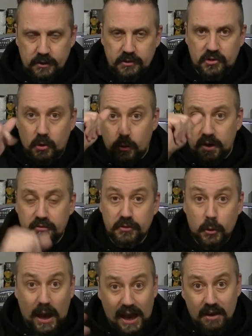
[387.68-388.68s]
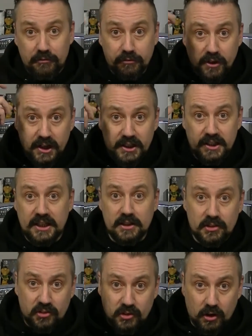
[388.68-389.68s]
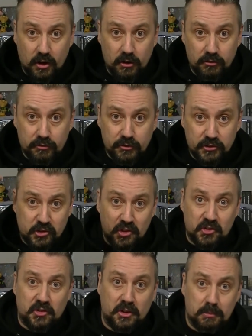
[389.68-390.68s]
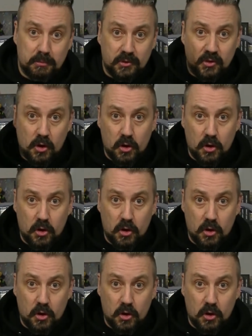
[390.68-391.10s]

So if you have ideas of systems,